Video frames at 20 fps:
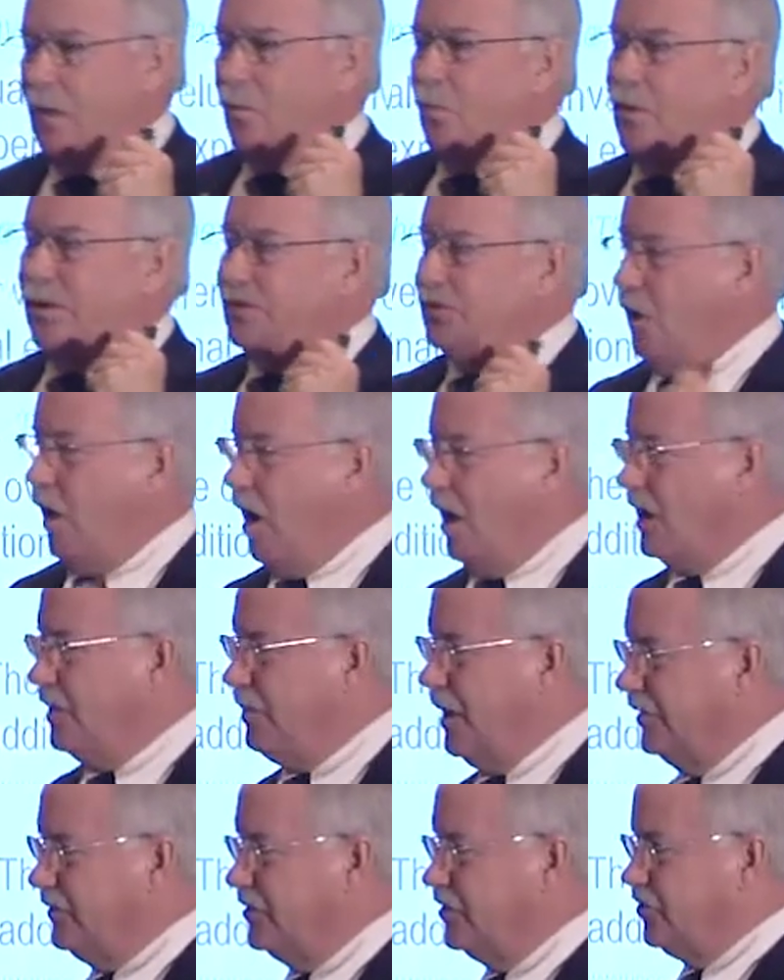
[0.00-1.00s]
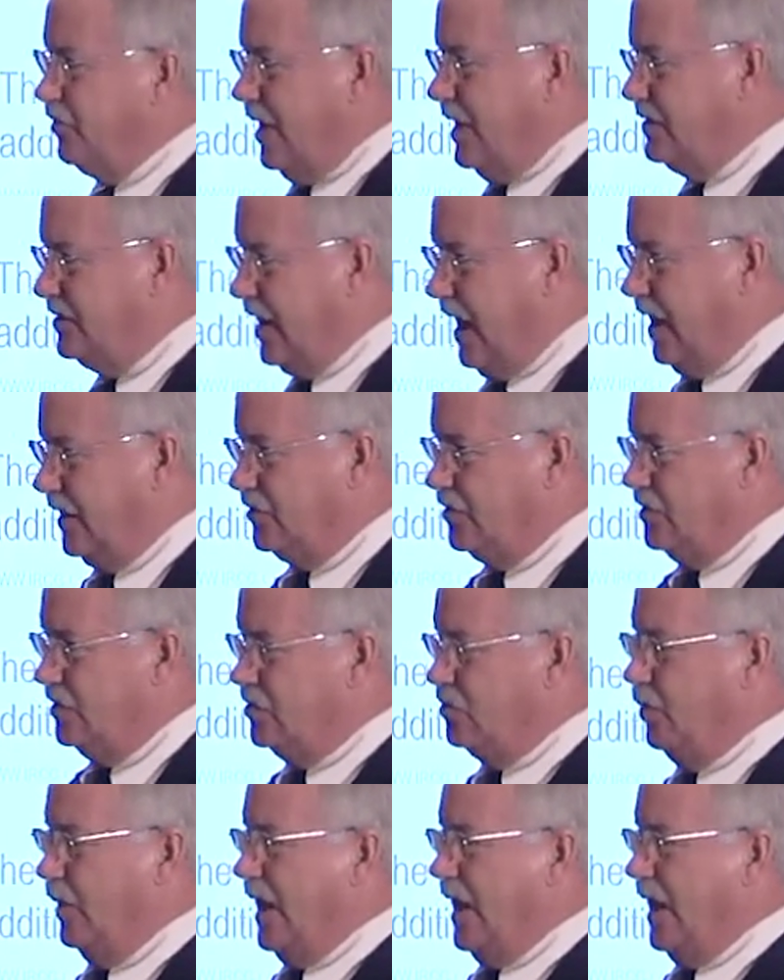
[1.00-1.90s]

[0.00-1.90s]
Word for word: We talk about the transactions.